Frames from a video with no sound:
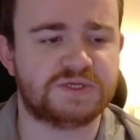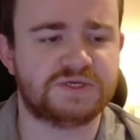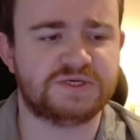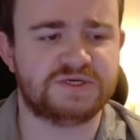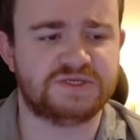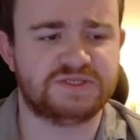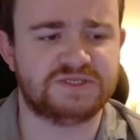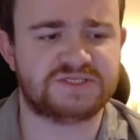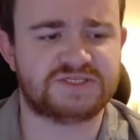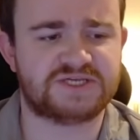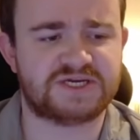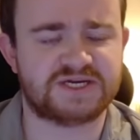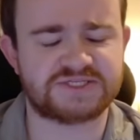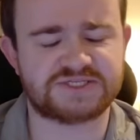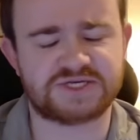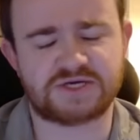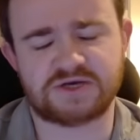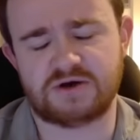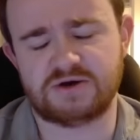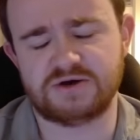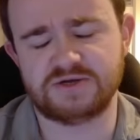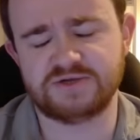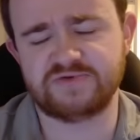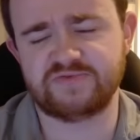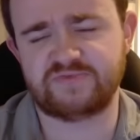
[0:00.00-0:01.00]
This gets
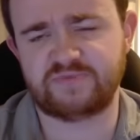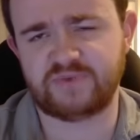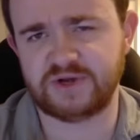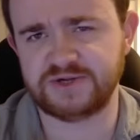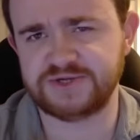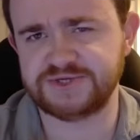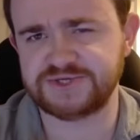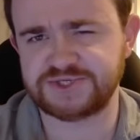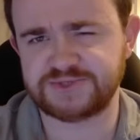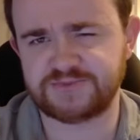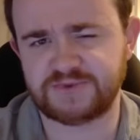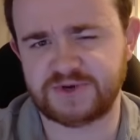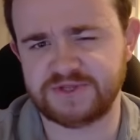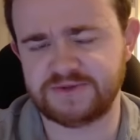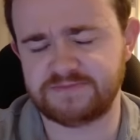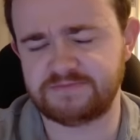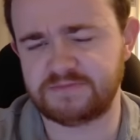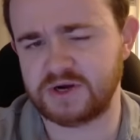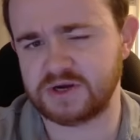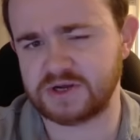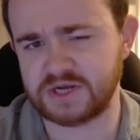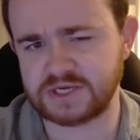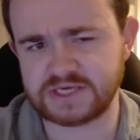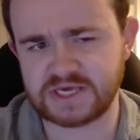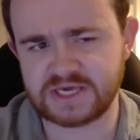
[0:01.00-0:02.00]
kind of punished by the
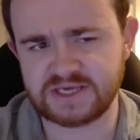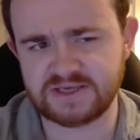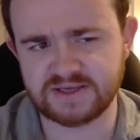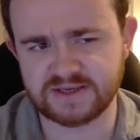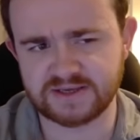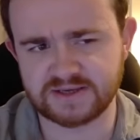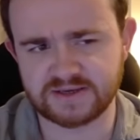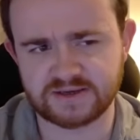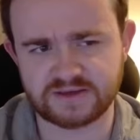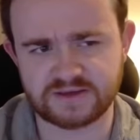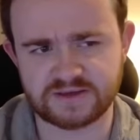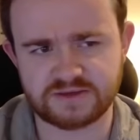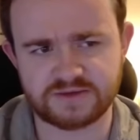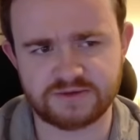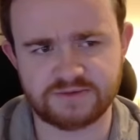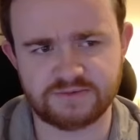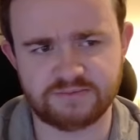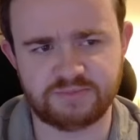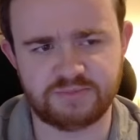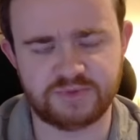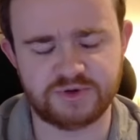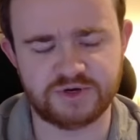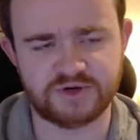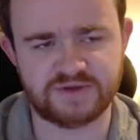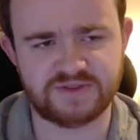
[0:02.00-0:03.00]
monkey,
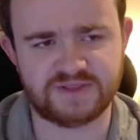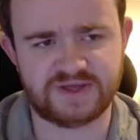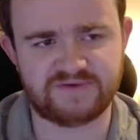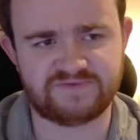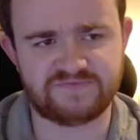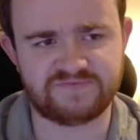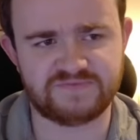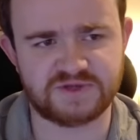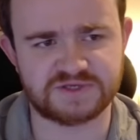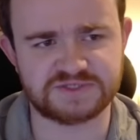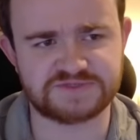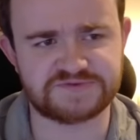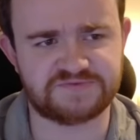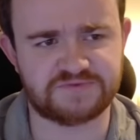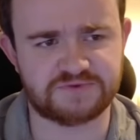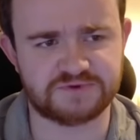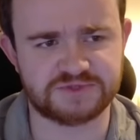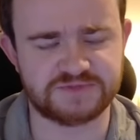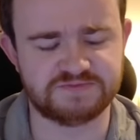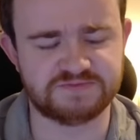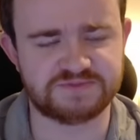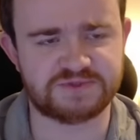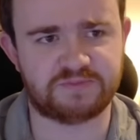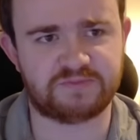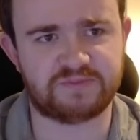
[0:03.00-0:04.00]
but that does force
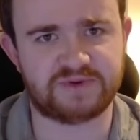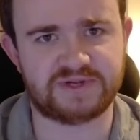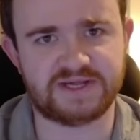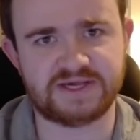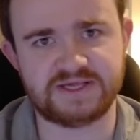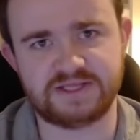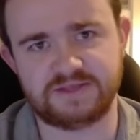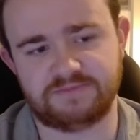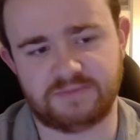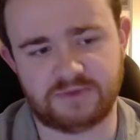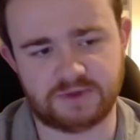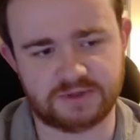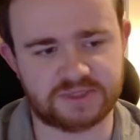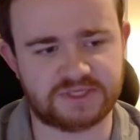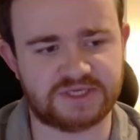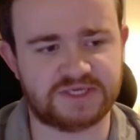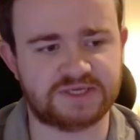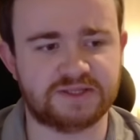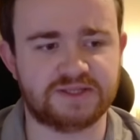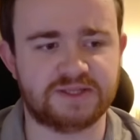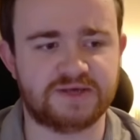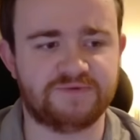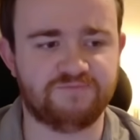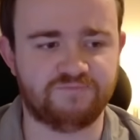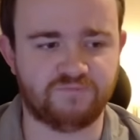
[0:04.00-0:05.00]
him to play the monkey
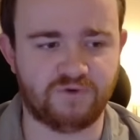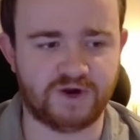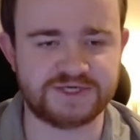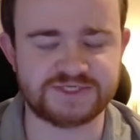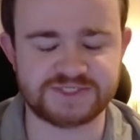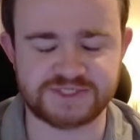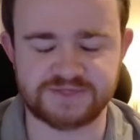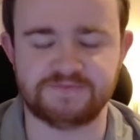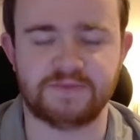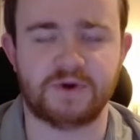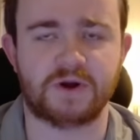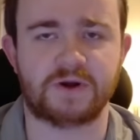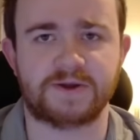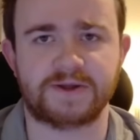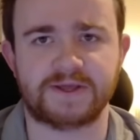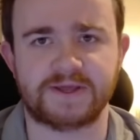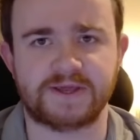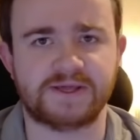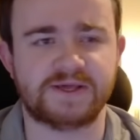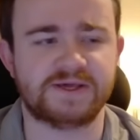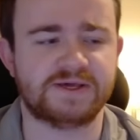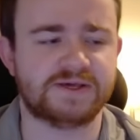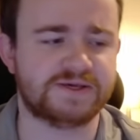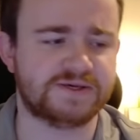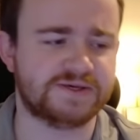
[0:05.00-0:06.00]
and then rest the monkey.
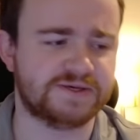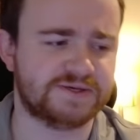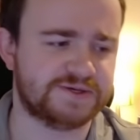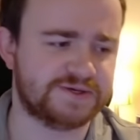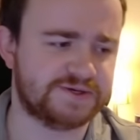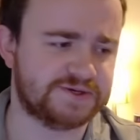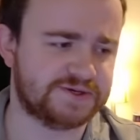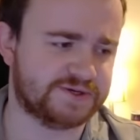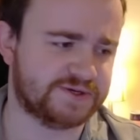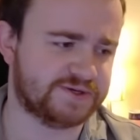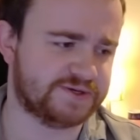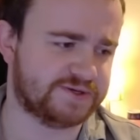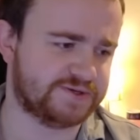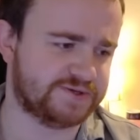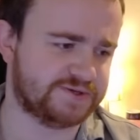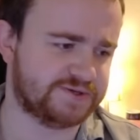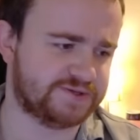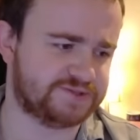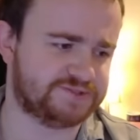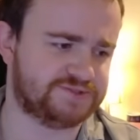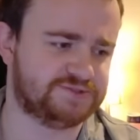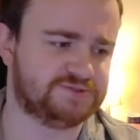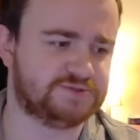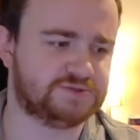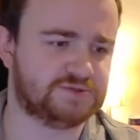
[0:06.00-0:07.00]

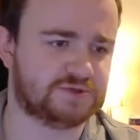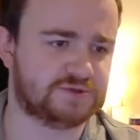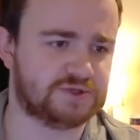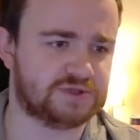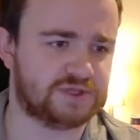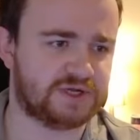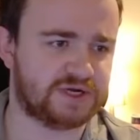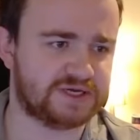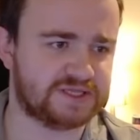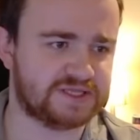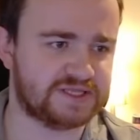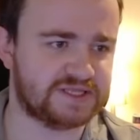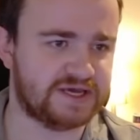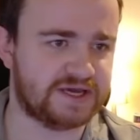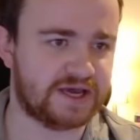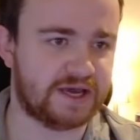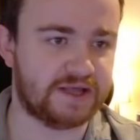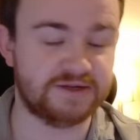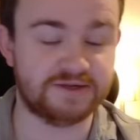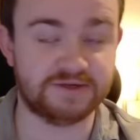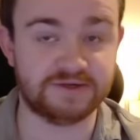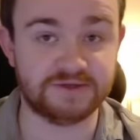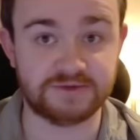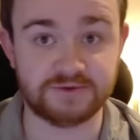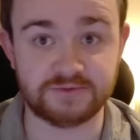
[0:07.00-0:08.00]
It's not like the
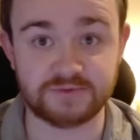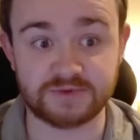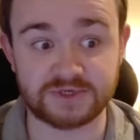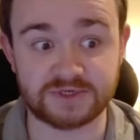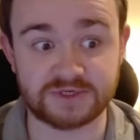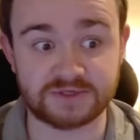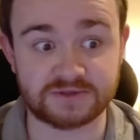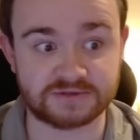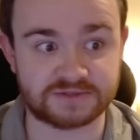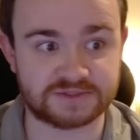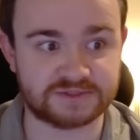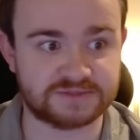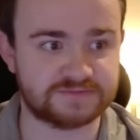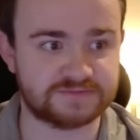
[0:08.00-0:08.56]
end of the world.